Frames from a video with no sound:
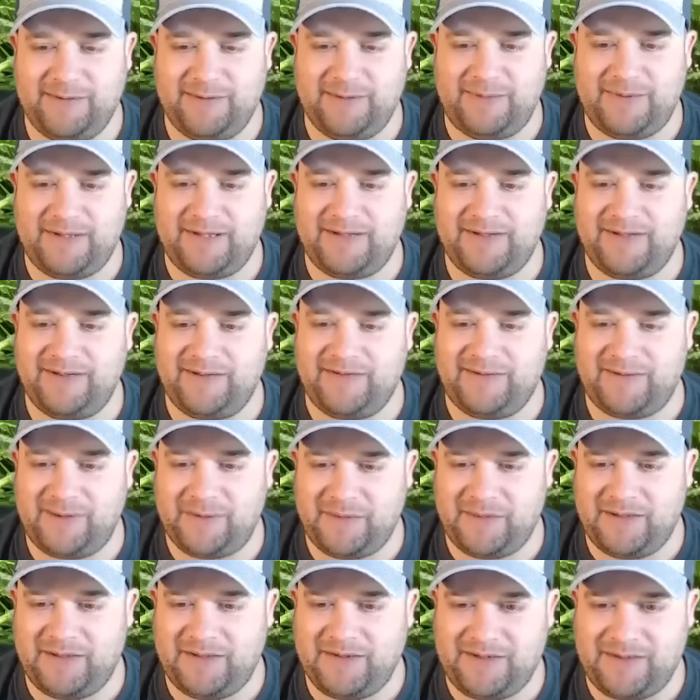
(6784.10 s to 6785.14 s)
plecos are up
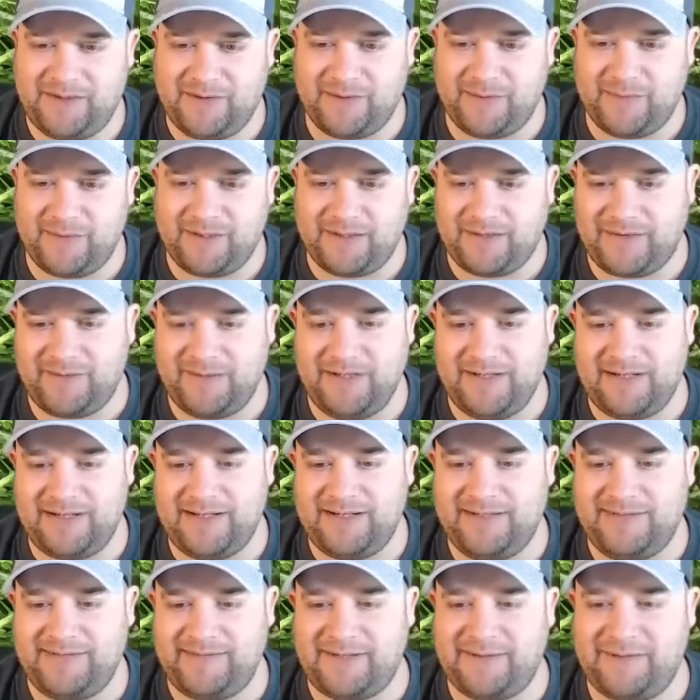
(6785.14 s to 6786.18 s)
there too, but
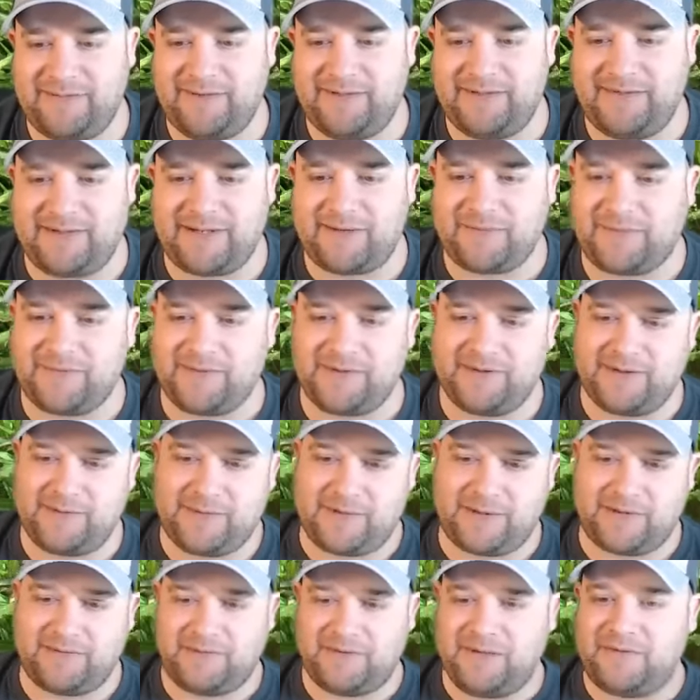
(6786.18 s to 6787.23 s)
397 is definitely
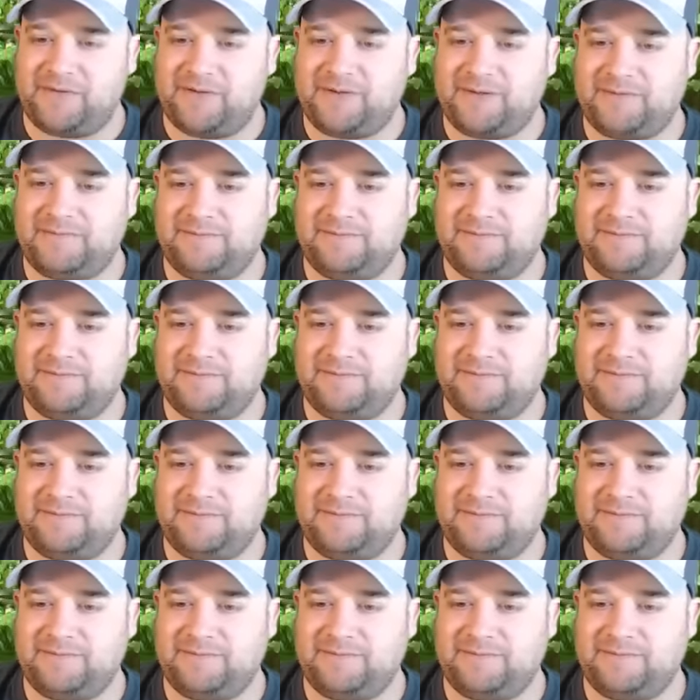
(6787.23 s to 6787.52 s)
my favorite.